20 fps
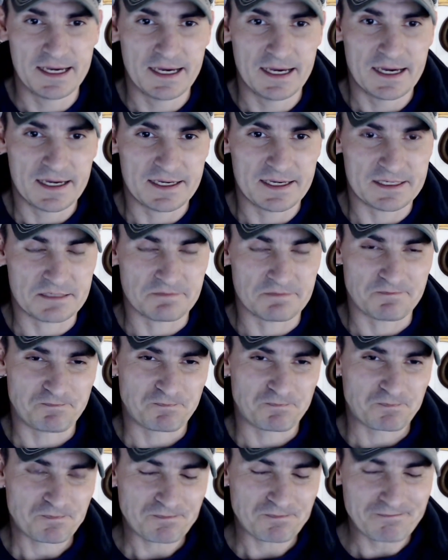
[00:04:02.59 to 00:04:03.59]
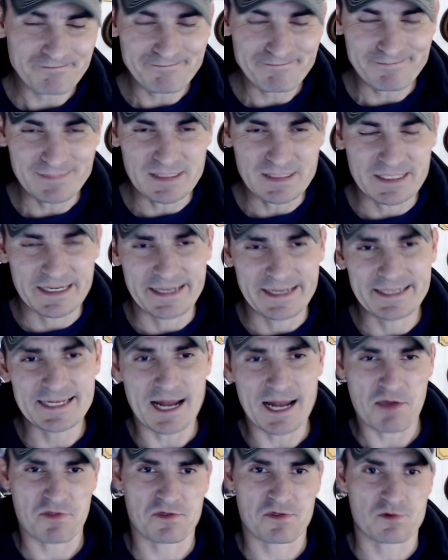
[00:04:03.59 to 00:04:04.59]
He's not
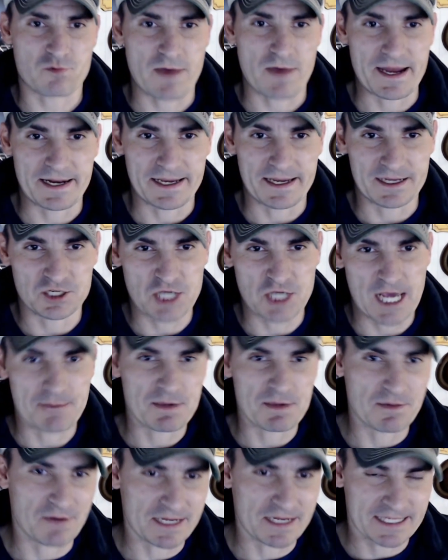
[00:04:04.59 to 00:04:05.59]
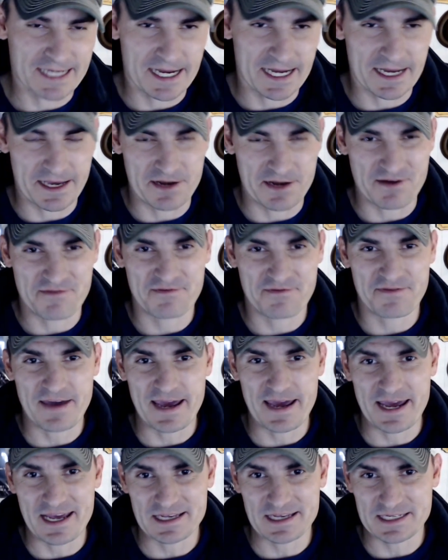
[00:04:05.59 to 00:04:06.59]
threatening Jamie, but he's kind of in her
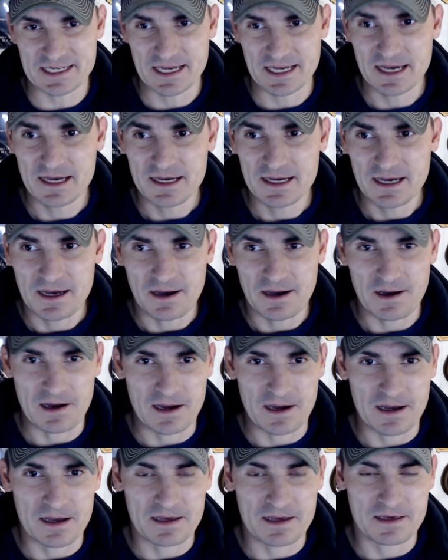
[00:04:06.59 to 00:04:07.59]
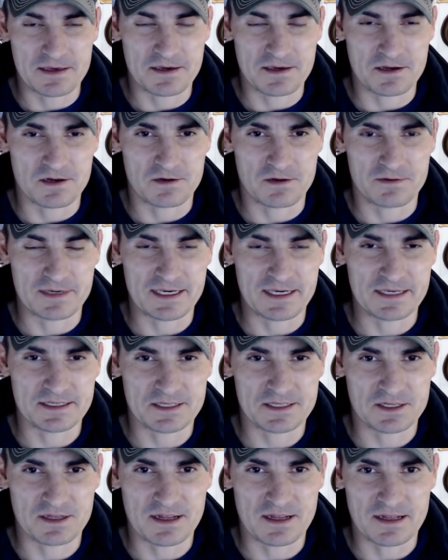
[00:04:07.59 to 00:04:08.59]
face. He's
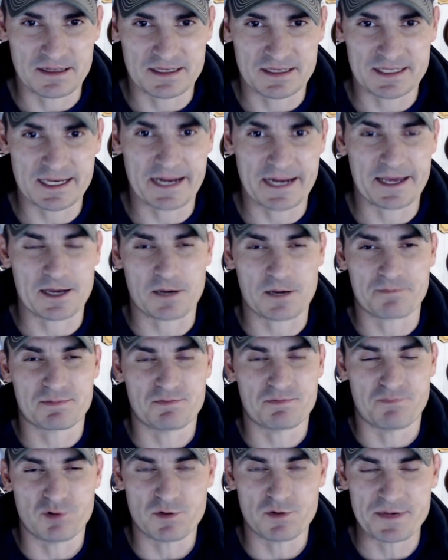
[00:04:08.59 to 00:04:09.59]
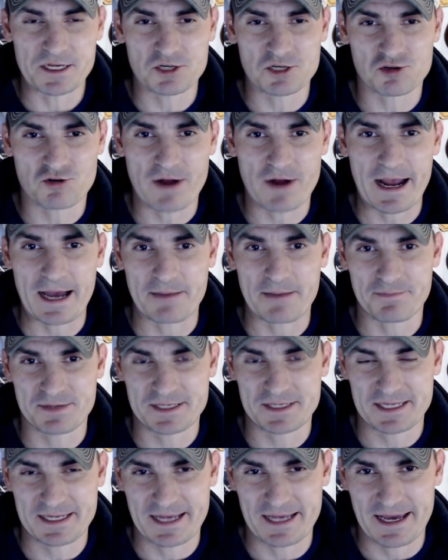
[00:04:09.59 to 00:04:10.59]
setting up booby
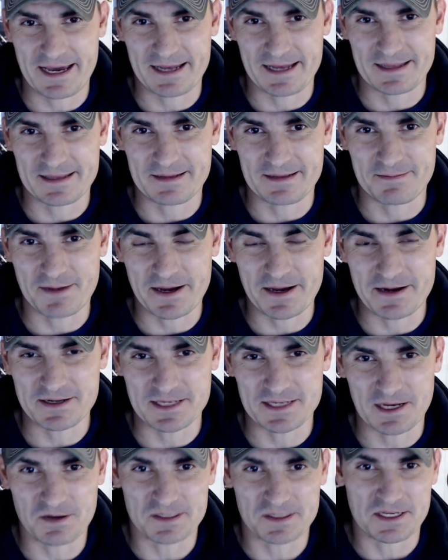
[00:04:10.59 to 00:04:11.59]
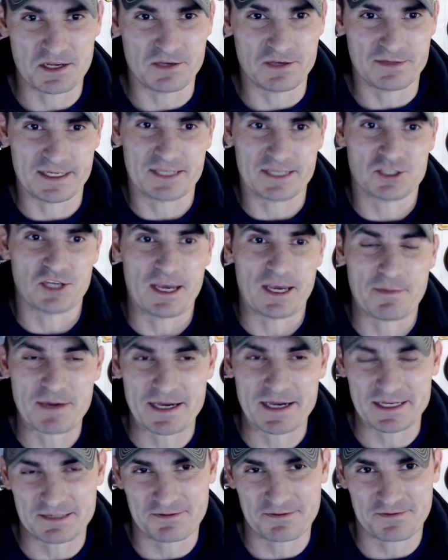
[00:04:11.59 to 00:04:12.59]
traps at the Myers house and using Jamie
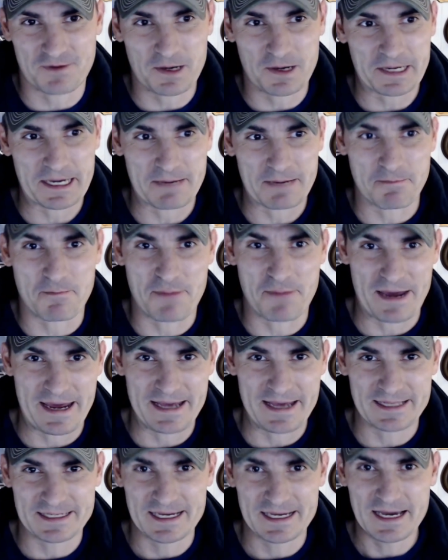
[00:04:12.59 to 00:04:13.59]
as fucking bait.